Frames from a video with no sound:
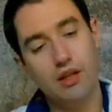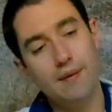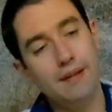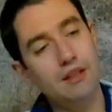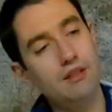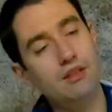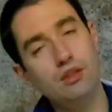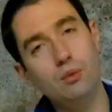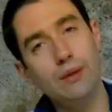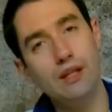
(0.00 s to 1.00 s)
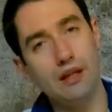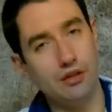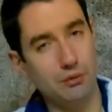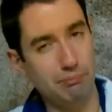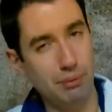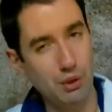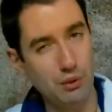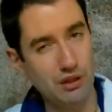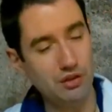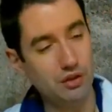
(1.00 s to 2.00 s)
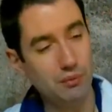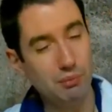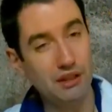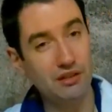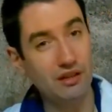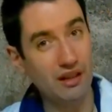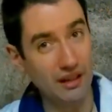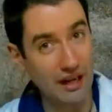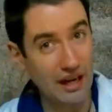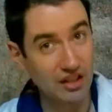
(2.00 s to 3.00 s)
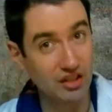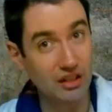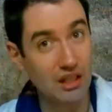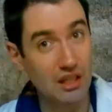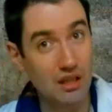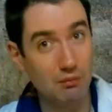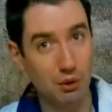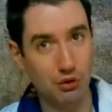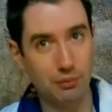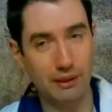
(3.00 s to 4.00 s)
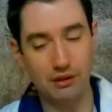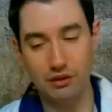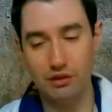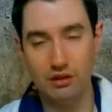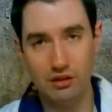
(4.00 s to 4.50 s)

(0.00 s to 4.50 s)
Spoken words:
I'm adding dill weed as a bonus, but it's not actually in most pickles,